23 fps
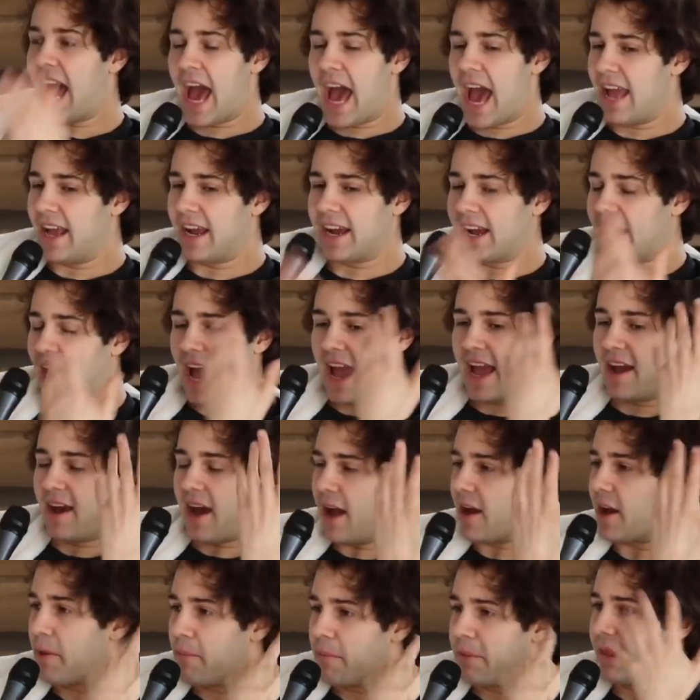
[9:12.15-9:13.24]
Yeah,
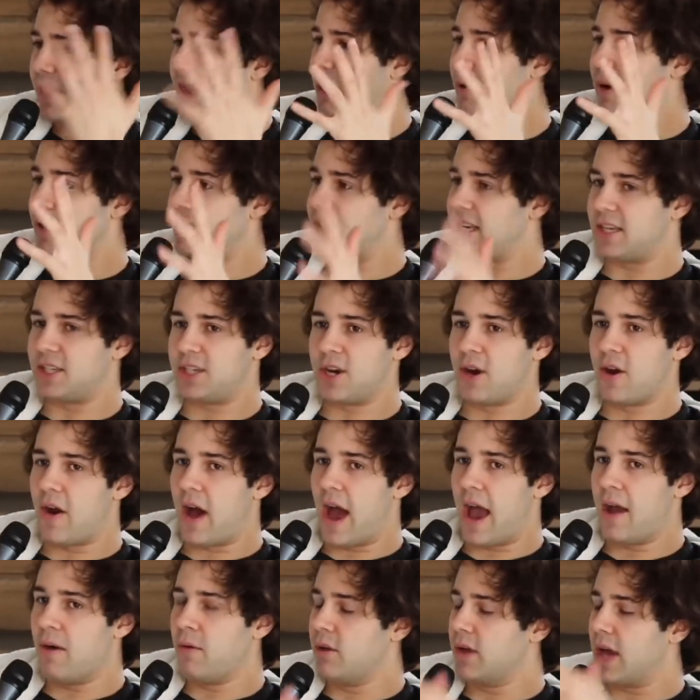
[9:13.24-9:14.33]
I completely watched that show.
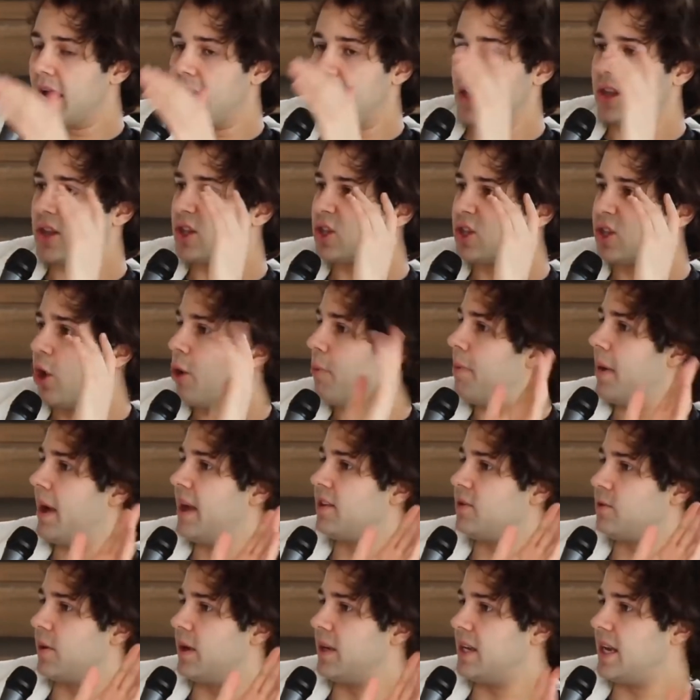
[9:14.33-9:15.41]
I got so
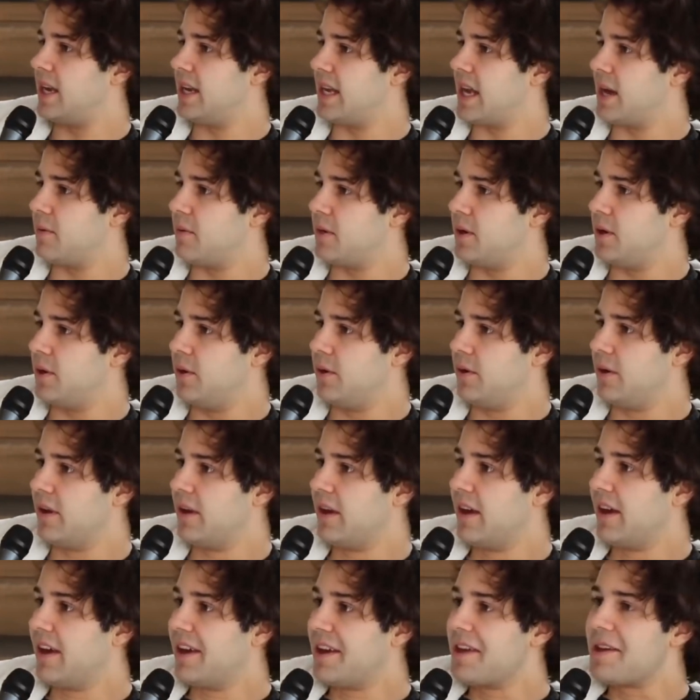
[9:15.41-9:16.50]
pissed when it didn't get renewed
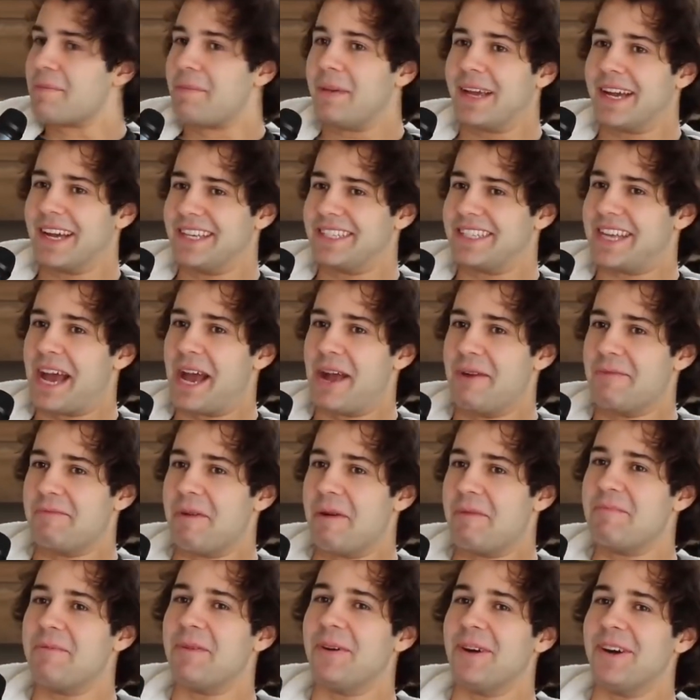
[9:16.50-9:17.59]
because I
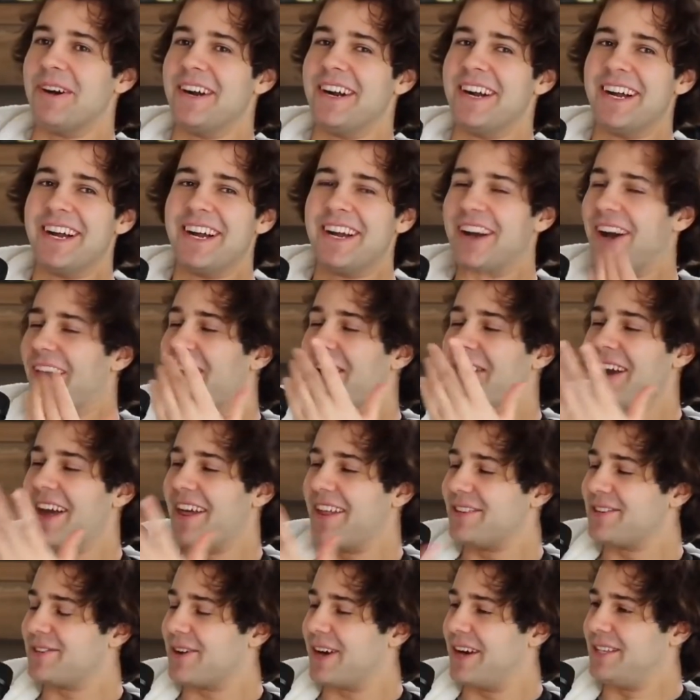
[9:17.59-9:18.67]
remember... Oh, yeah,
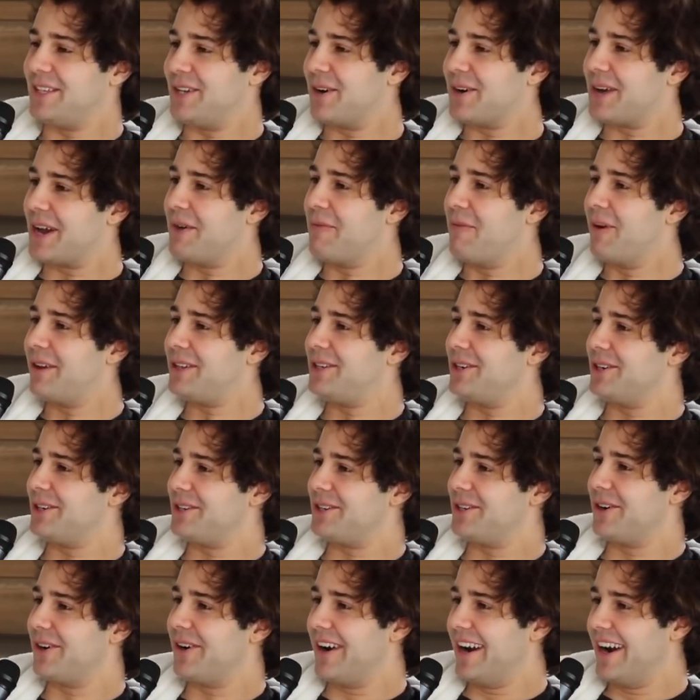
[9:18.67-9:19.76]
that's crazy. Okay, what was your
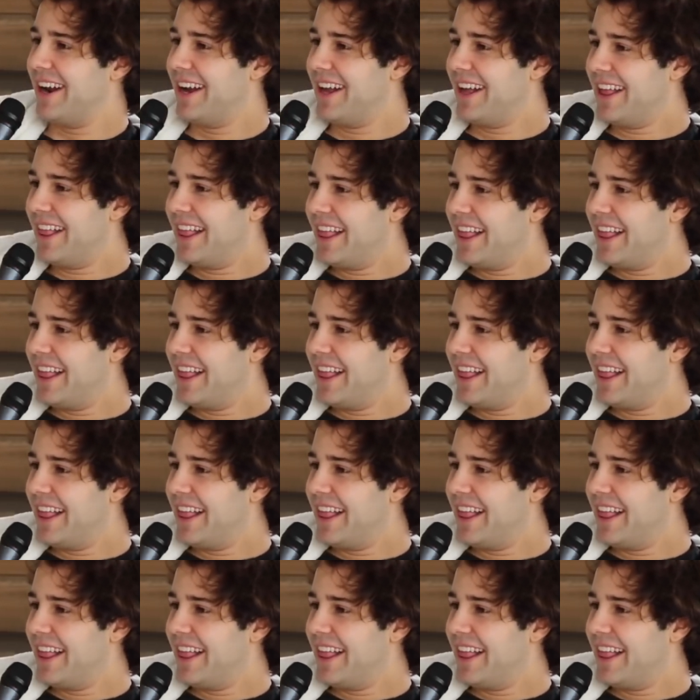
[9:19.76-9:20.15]
story? About?